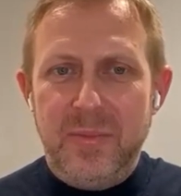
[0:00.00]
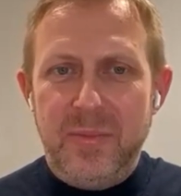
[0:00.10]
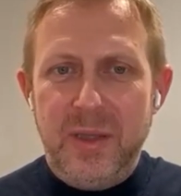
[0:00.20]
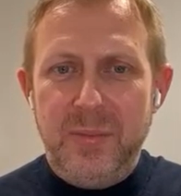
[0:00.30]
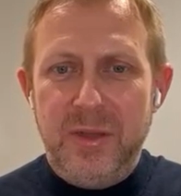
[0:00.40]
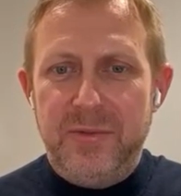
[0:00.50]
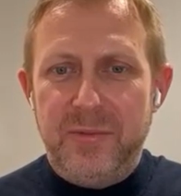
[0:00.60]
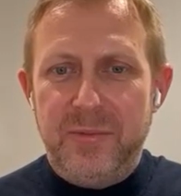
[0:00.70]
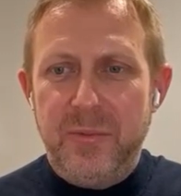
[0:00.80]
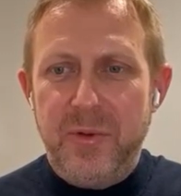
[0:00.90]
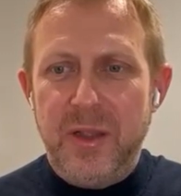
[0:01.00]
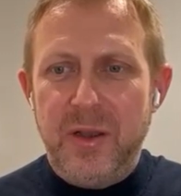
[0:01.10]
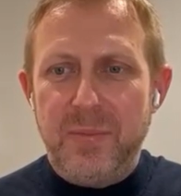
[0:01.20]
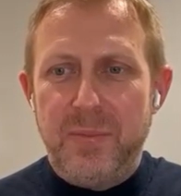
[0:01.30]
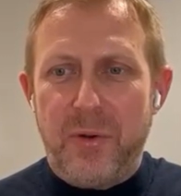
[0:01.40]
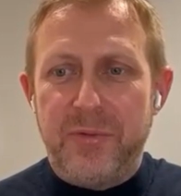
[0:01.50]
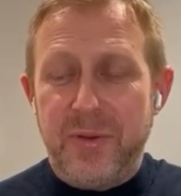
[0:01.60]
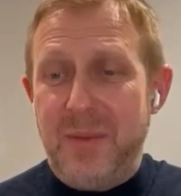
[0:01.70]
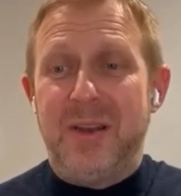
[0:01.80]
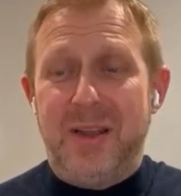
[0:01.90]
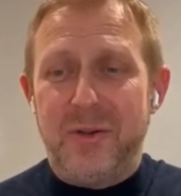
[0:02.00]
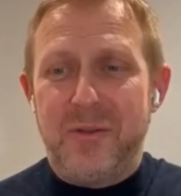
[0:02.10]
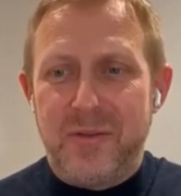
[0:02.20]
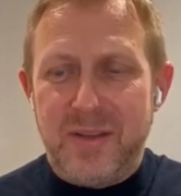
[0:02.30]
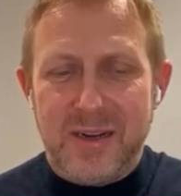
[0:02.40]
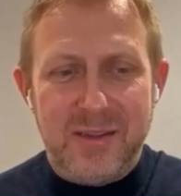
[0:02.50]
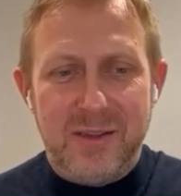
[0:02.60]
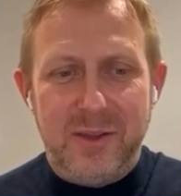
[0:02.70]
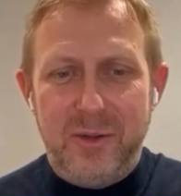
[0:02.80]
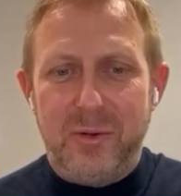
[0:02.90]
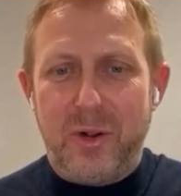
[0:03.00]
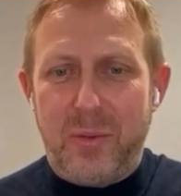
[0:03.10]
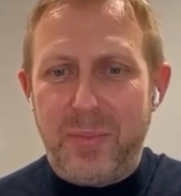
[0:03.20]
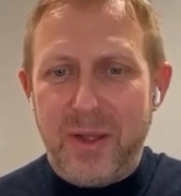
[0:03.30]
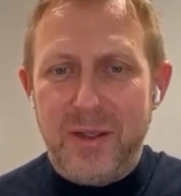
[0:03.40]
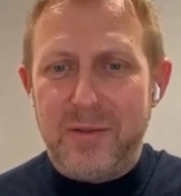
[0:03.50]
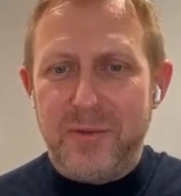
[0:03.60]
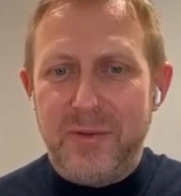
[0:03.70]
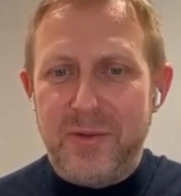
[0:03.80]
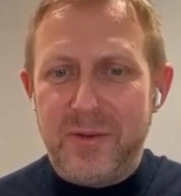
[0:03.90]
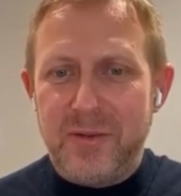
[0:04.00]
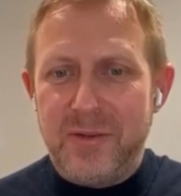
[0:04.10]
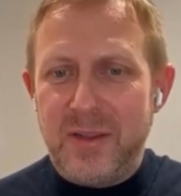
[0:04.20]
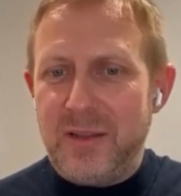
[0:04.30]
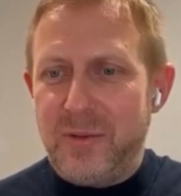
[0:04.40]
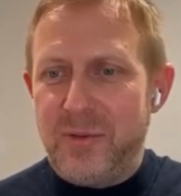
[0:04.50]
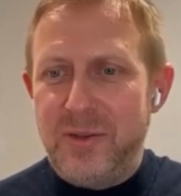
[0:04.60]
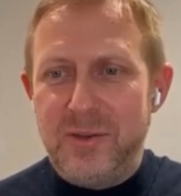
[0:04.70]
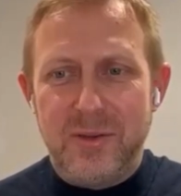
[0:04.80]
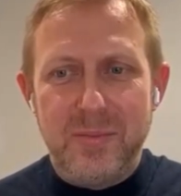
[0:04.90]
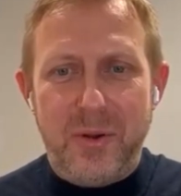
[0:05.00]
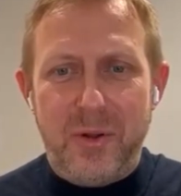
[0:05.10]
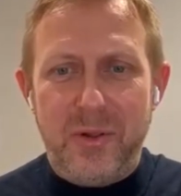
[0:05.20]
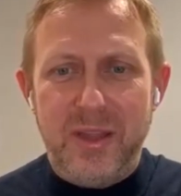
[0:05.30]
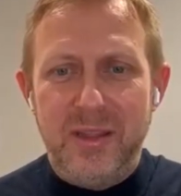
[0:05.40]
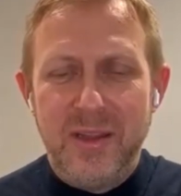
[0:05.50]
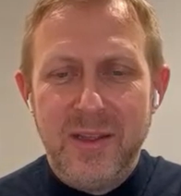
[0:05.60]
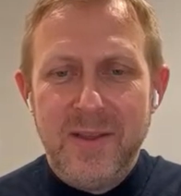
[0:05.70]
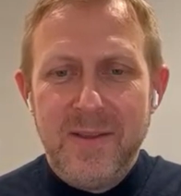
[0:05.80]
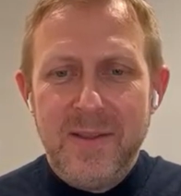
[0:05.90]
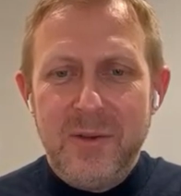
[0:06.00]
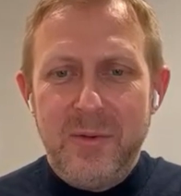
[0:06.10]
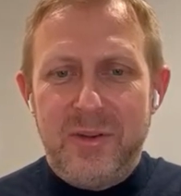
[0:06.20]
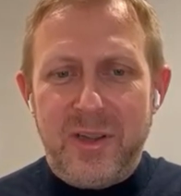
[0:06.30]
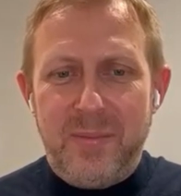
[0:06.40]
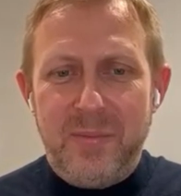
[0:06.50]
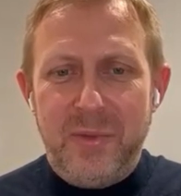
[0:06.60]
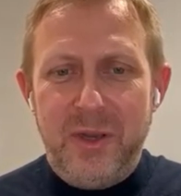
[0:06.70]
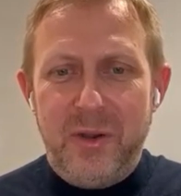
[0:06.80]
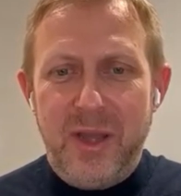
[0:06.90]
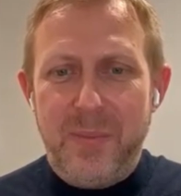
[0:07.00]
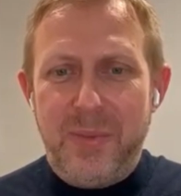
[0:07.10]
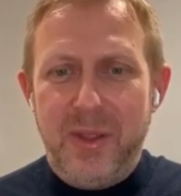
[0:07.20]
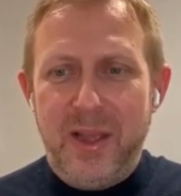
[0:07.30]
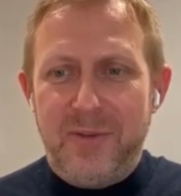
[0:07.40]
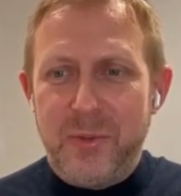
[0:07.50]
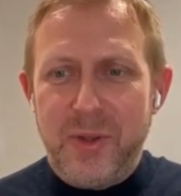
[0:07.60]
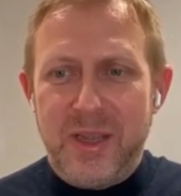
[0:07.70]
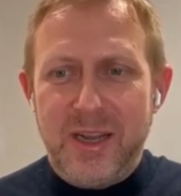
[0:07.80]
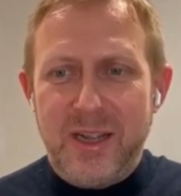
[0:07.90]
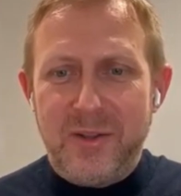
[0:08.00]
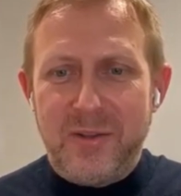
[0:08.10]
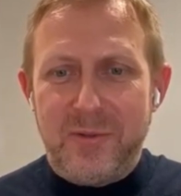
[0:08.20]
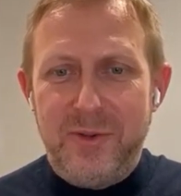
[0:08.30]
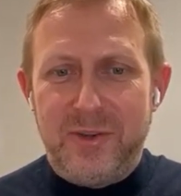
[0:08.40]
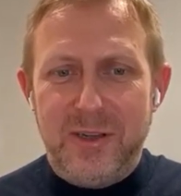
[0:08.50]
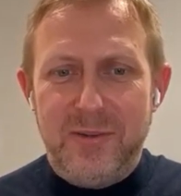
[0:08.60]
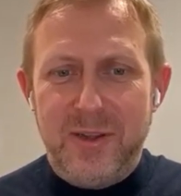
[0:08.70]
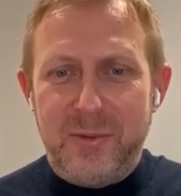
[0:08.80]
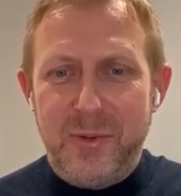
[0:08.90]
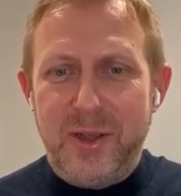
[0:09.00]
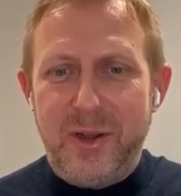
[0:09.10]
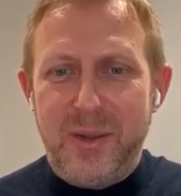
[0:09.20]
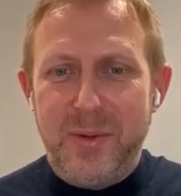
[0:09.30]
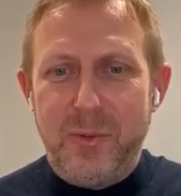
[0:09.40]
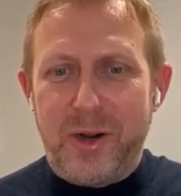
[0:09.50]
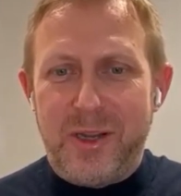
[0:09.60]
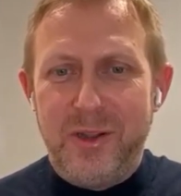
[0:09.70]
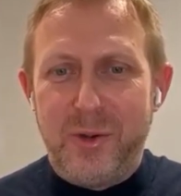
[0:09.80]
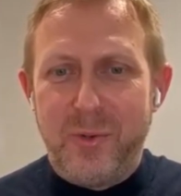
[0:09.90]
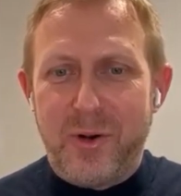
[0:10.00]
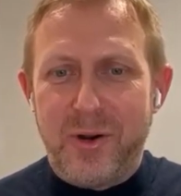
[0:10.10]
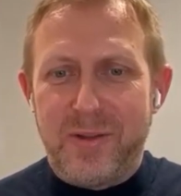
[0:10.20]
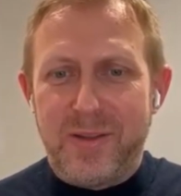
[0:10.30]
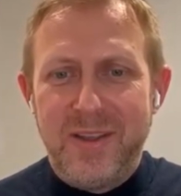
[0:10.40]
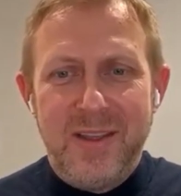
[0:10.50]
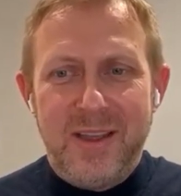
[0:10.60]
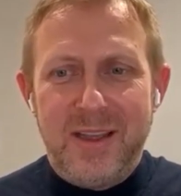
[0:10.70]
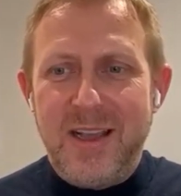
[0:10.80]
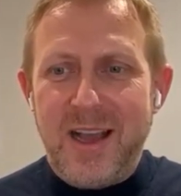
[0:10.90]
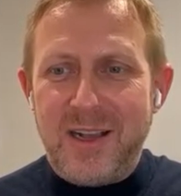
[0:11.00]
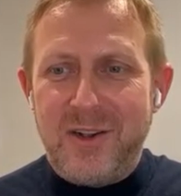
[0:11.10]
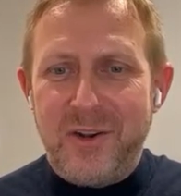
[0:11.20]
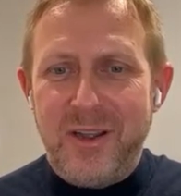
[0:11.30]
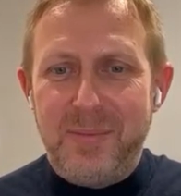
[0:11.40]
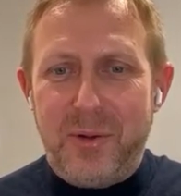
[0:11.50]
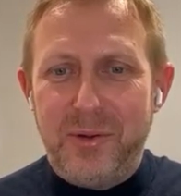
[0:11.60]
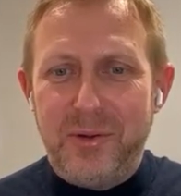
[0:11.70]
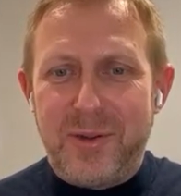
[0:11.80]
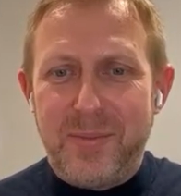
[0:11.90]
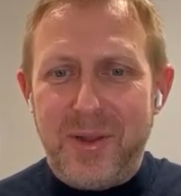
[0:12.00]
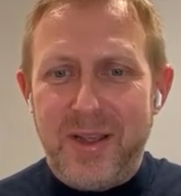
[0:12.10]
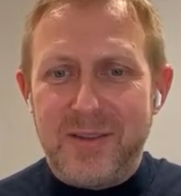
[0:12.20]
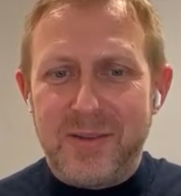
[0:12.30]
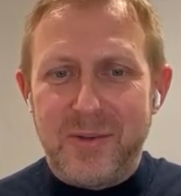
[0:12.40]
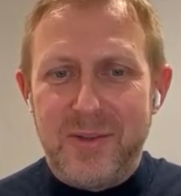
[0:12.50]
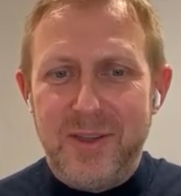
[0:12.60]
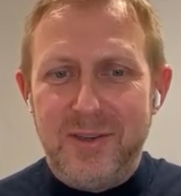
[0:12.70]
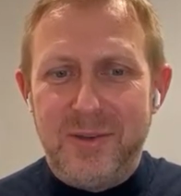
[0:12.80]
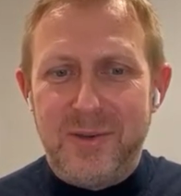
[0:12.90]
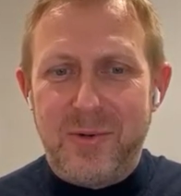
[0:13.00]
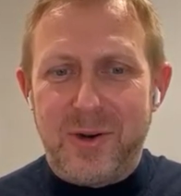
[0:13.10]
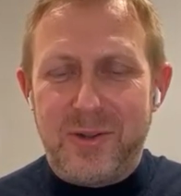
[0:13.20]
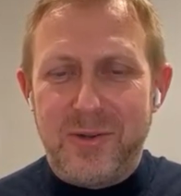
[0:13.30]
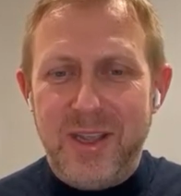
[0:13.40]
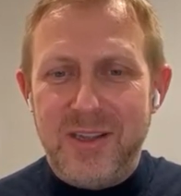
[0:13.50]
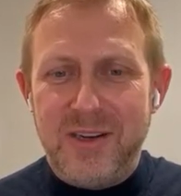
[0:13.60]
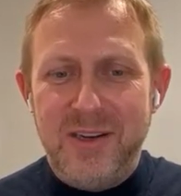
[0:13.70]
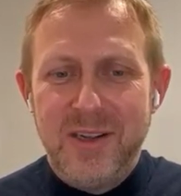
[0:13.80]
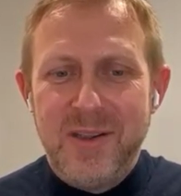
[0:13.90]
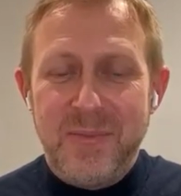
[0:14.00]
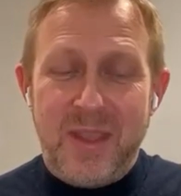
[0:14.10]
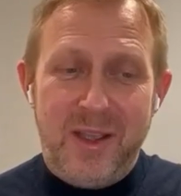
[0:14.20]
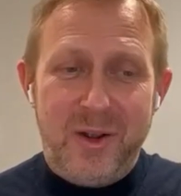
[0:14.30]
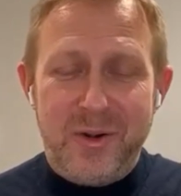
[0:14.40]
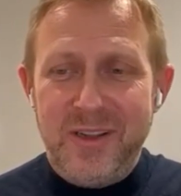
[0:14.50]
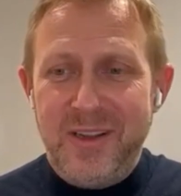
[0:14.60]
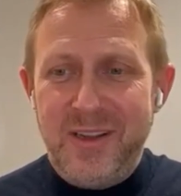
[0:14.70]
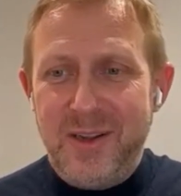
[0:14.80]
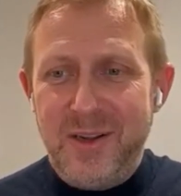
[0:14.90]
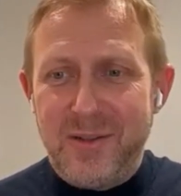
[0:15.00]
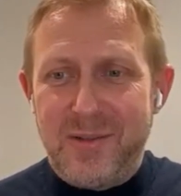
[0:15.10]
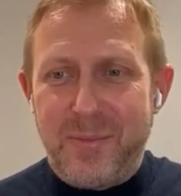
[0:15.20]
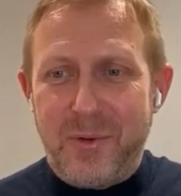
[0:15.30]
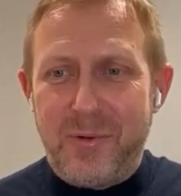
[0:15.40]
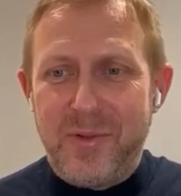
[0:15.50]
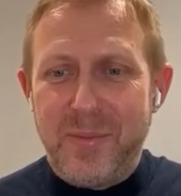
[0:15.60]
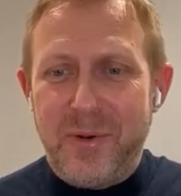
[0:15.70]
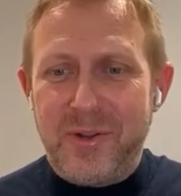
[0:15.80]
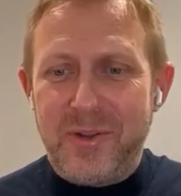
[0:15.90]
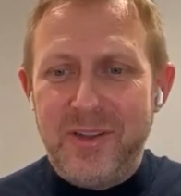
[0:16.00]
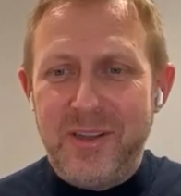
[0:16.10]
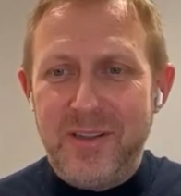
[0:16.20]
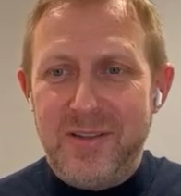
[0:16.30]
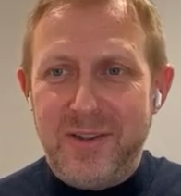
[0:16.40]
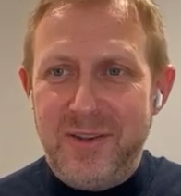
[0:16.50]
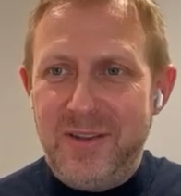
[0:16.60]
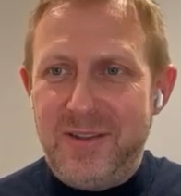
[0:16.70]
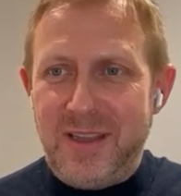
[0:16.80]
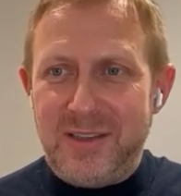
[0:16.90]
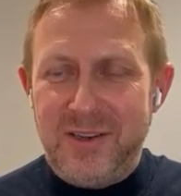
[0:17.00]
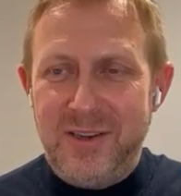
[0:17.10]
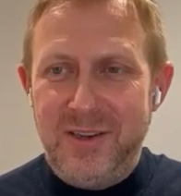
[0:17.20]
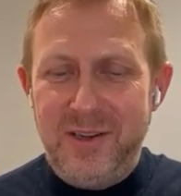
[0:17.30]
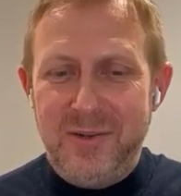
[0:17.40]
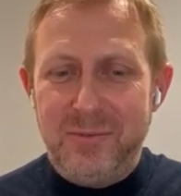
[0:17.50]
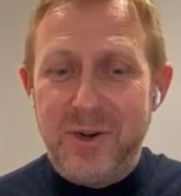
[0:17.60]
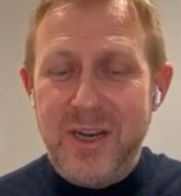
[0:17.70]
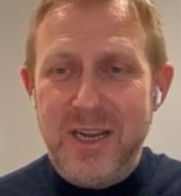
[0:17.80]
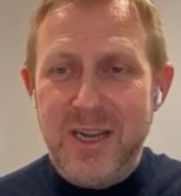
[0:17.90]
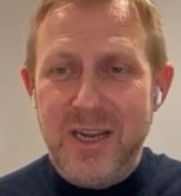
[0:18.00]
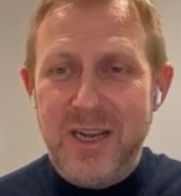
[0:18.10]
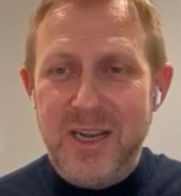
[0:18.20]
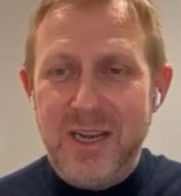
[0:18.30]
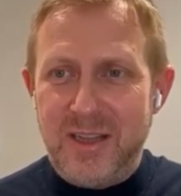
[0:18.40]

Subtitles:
I believe we both, I also started, Compliance Officers Association in Poland, which I'm, happy. I think we can announce officially that we're going to be working towards GACO and Polish Compliance Association to work together. I already, spoke with the board on this, so it's actually really interesting.